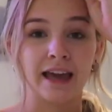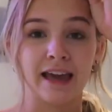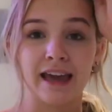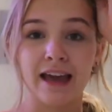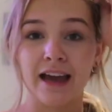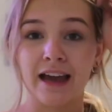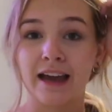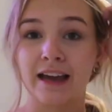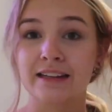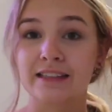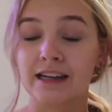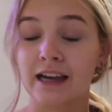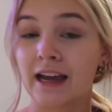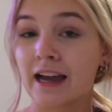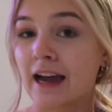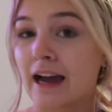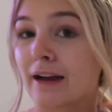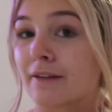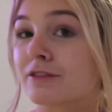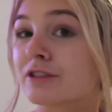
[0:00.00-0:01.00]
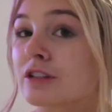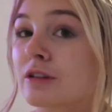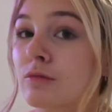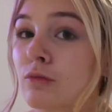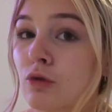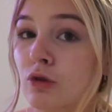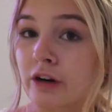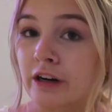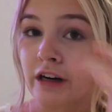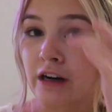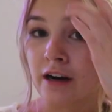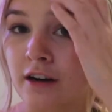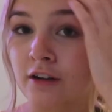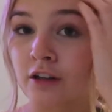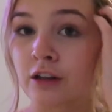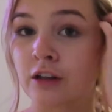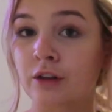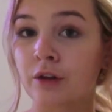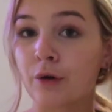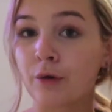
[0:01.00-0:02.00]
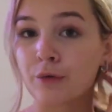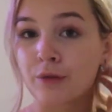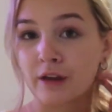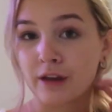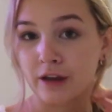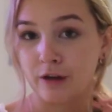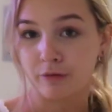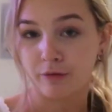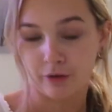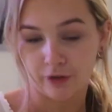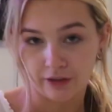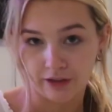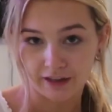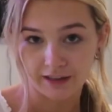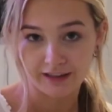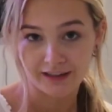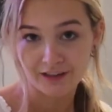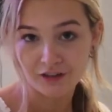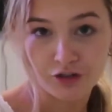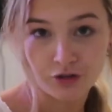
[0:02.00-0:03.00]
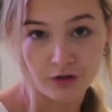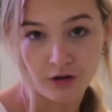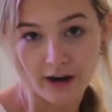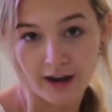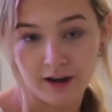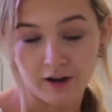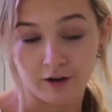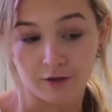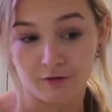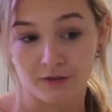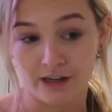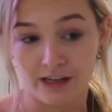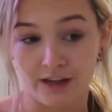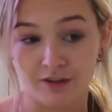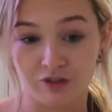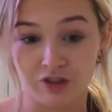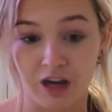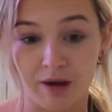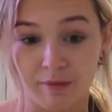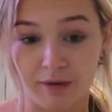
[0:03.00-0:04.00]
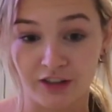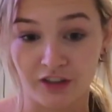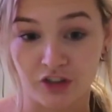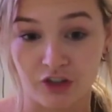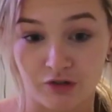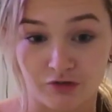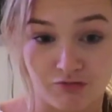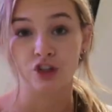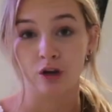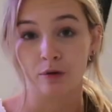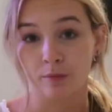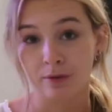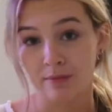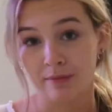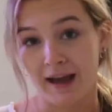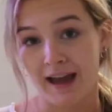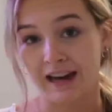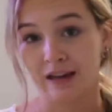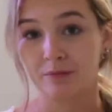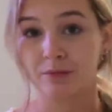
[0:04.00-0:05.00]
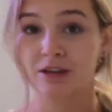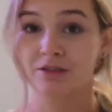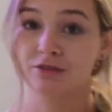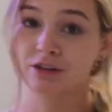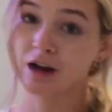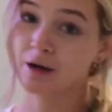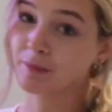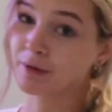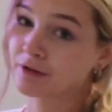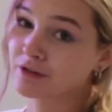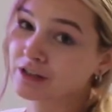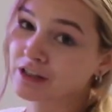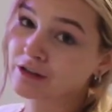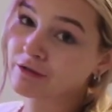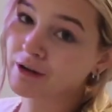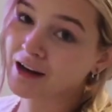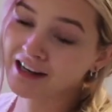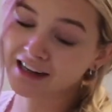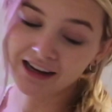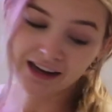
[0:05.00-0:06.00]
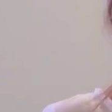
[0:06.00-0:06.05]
and I have some more clothing related try on videos coming soon. Don't be mad at me for not posting one.